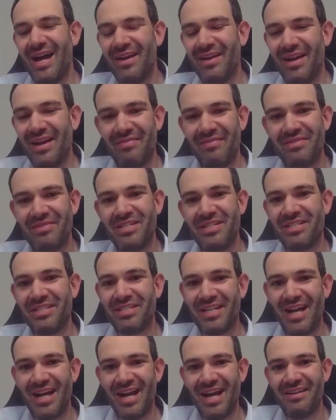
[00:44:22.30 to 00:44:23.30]
mean, I'm
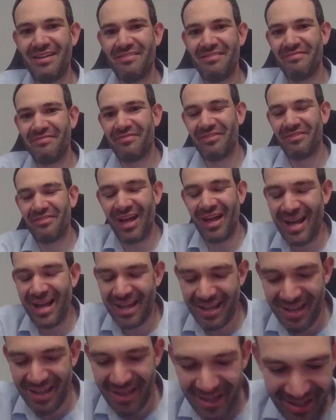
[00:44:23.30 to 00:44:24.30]
just kind of
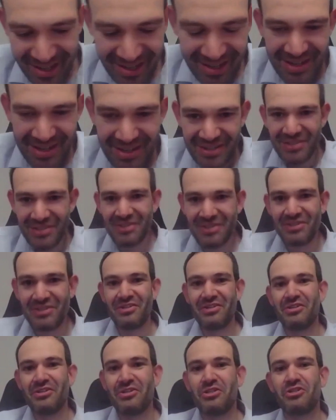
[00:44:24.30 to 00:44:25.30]
like
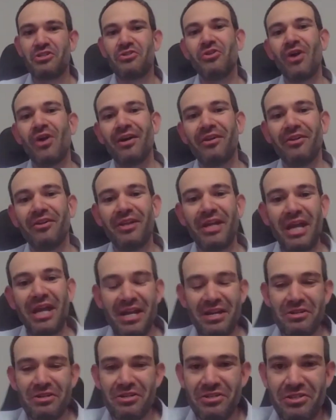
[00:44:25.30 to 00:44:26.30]

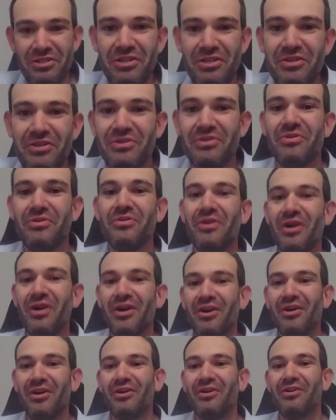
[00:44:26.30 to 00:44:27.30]
struggling to
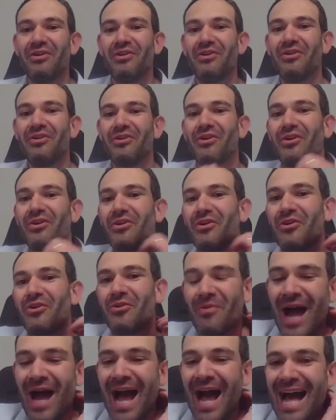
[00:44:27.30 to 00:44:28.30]

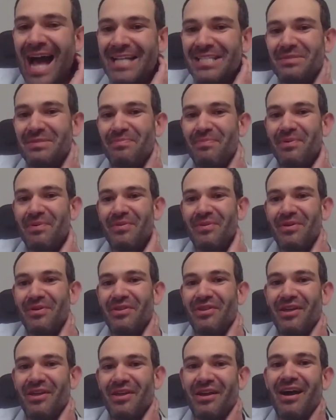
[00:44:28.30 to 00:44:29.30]
grasp
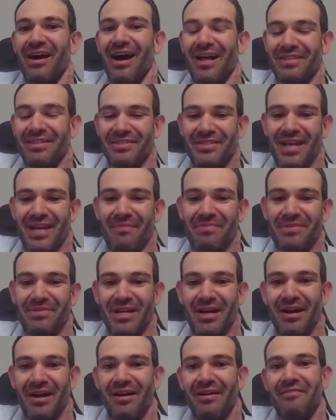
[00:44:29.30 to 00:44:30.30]
the
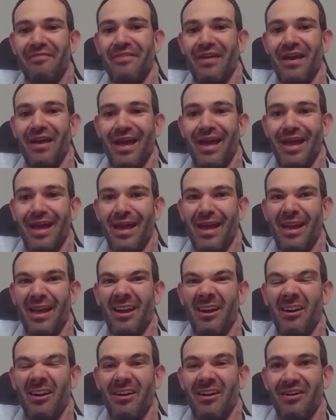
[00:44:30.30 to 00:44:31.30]
concept of
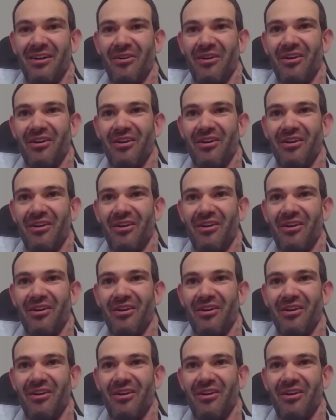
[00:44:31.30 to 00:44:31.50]
a